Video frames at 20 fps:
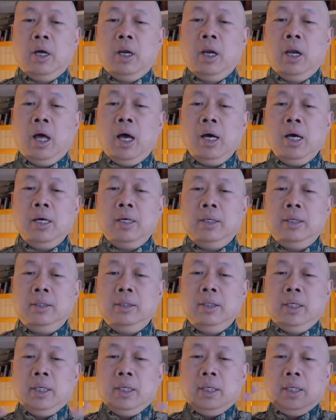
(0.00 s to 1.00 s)
lung
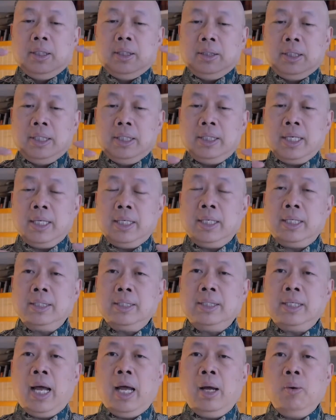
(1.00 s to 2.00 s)
descending
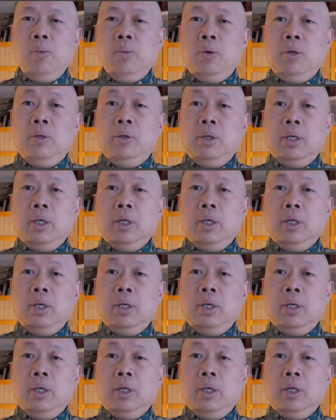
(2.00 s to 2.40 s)
downward.